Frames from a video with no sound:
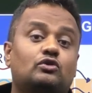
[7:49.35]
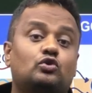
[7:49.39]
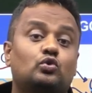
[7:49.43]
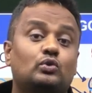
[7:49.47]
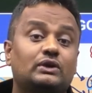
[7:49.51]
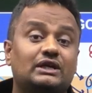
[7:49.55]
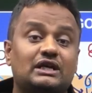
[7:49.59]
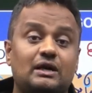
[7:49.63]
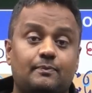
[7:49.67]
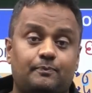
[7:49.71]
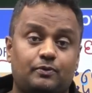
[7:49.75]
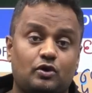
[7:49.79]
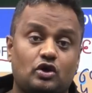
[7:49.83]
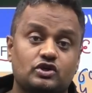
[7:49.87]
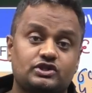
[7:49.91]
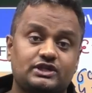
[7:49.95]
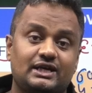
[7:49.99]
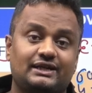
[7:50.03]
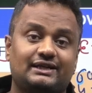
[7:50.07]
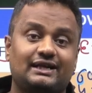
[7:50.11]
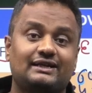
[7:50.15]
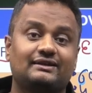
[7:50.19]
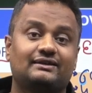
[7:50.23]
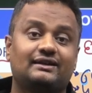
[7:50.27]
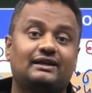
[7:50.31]
doing a
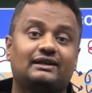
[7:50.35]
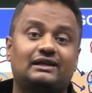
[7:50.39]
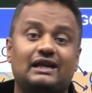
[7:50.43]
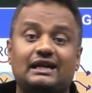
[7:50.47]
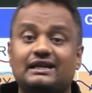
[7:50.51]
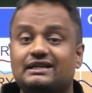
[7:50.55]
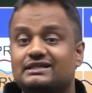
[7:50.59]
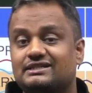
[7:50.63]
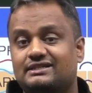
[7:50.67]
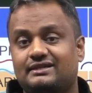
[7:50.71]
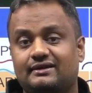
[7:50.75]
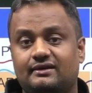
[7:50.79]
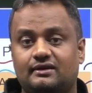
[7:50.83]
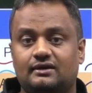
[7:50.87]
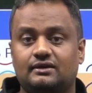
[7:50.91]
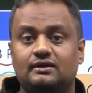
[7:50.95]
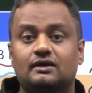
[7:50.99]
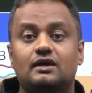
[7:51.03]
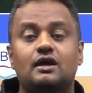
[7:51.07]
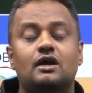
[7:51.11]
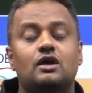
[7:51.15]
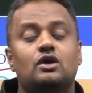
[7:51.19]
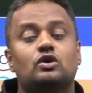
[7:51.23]
project and deadline is there,